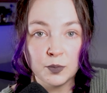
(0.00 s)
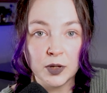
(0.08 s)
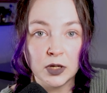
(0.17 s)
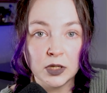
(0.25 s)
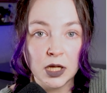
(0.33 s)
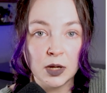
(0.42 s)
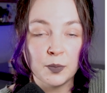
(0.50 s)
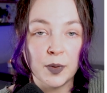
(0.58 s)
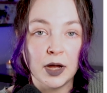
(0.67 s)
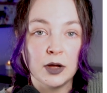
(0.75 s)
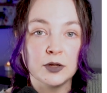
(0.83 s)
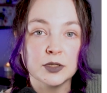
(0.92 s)
bill
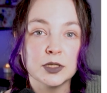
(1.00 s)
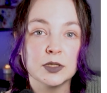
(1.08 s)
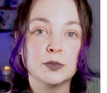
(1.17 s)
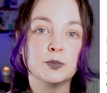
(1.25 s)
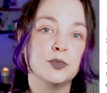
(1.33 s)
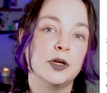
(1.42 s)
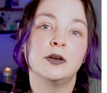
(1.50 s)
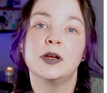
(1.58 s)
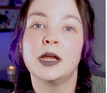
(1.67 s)
about prayer